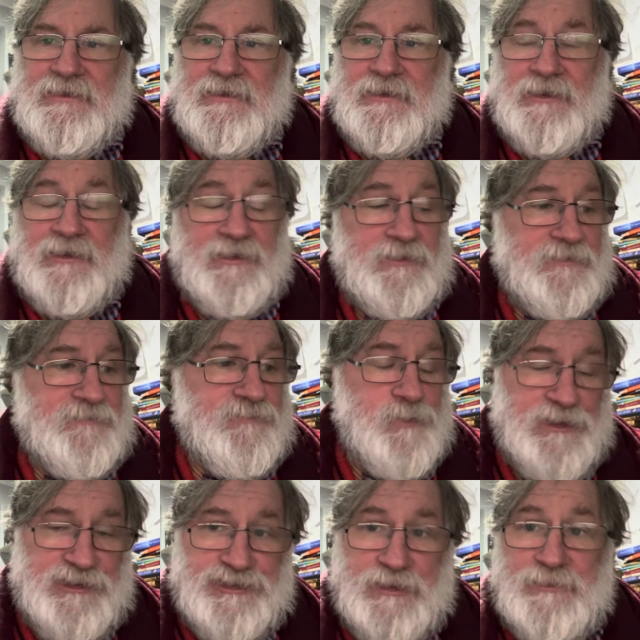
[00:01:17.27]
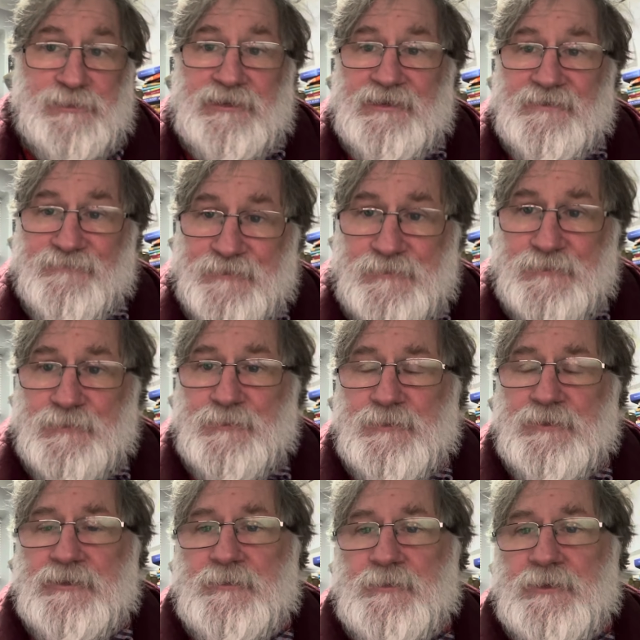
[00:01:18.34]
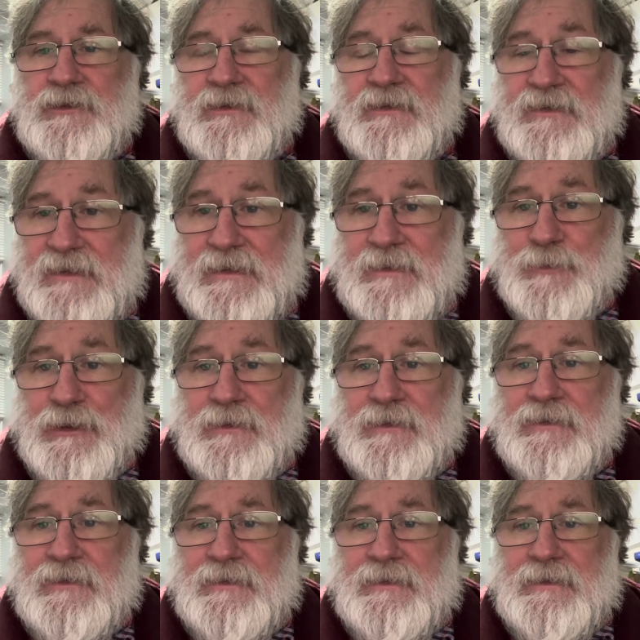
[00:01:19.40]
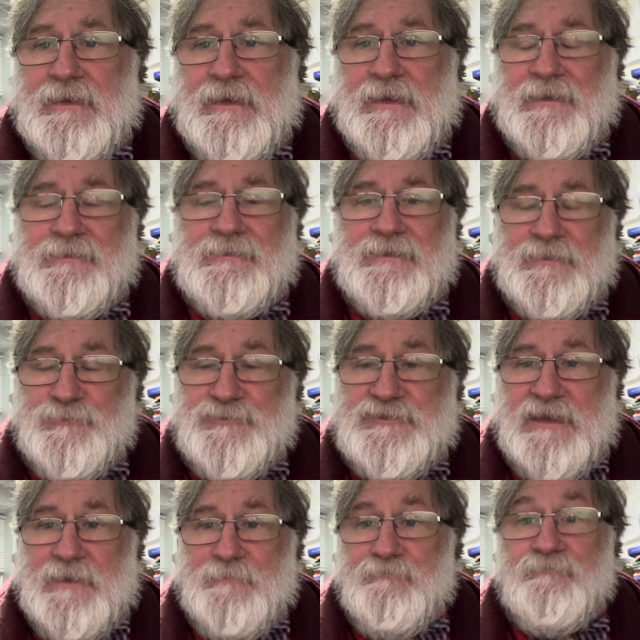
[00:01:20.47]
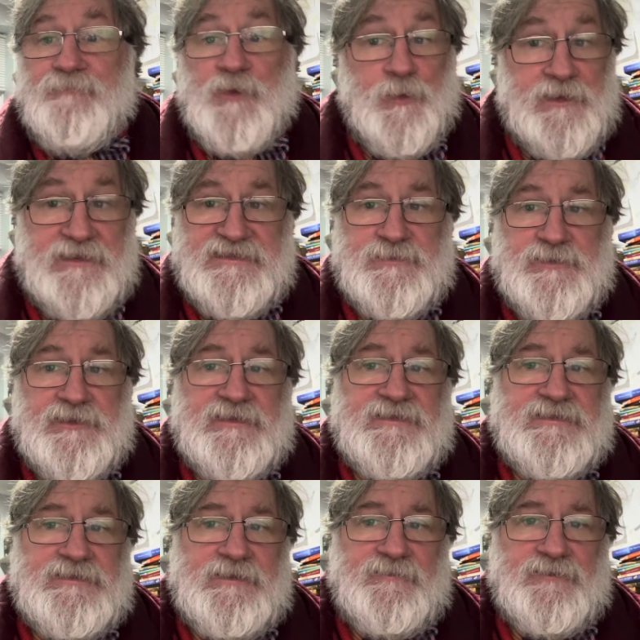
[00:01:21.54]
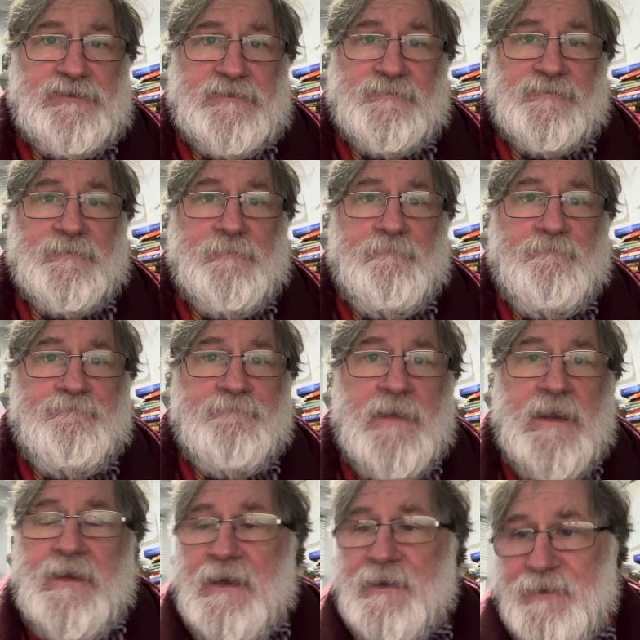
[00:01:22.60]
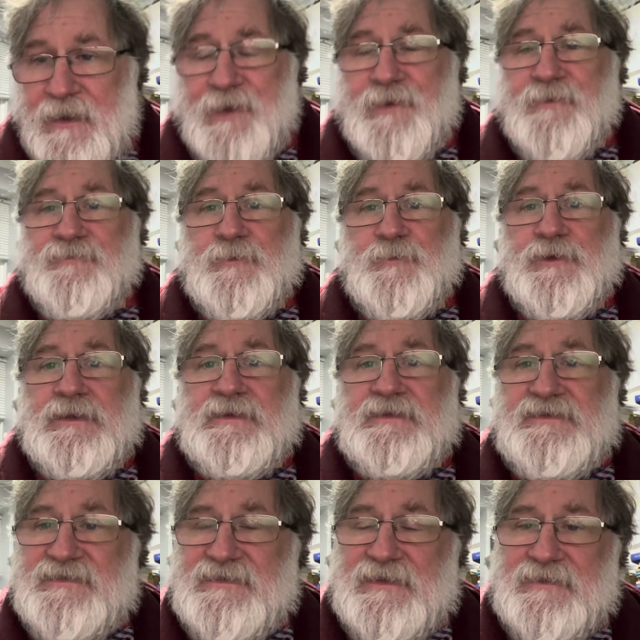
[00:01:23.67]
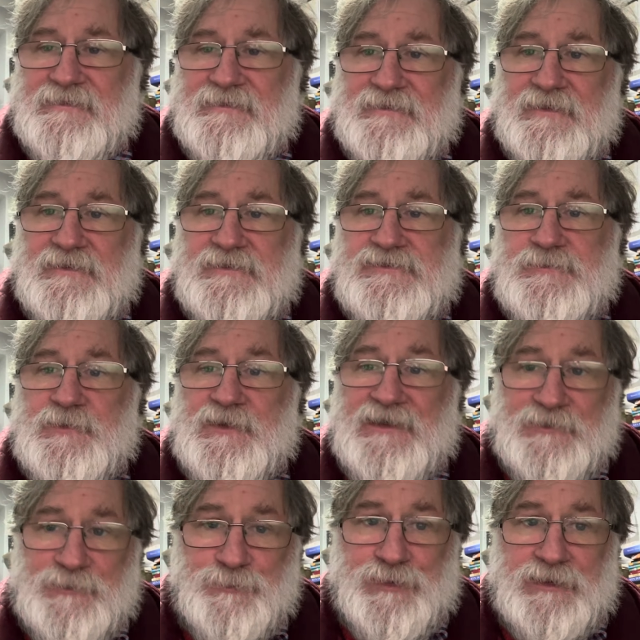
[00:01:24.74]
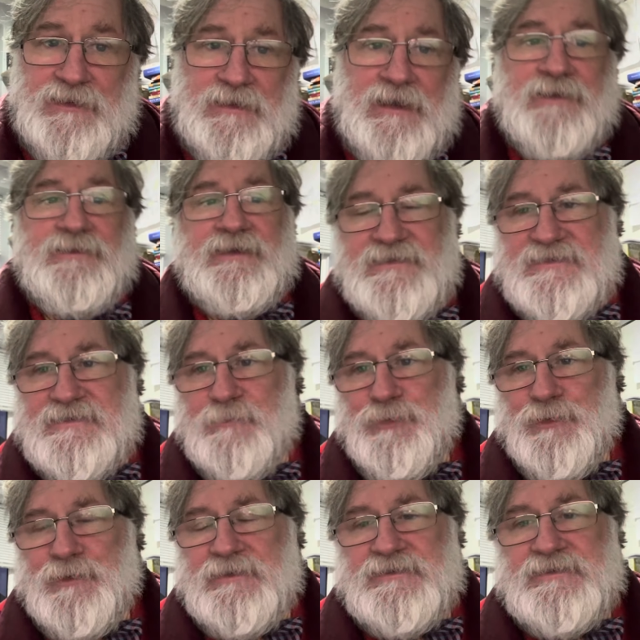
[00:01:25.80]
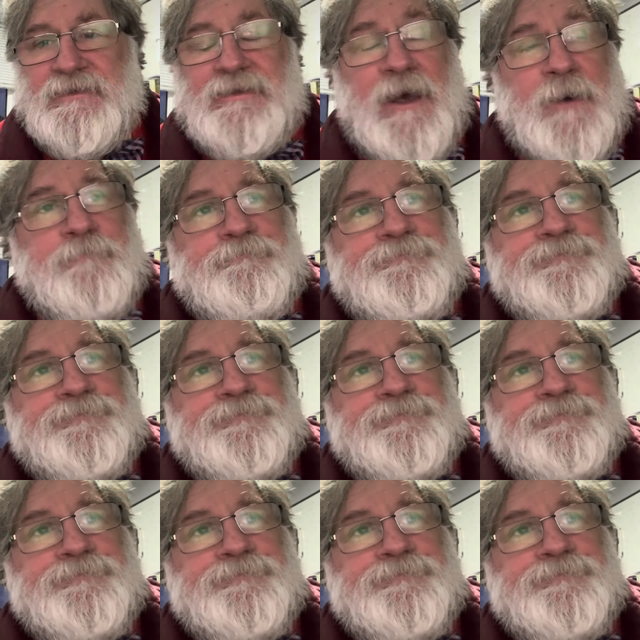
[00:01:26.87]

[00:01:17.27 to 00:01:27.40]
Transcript: of which only a few were Labour and Lib Dem. The rest were Conservative. And none of them really did anything to help. And that's the point. Now,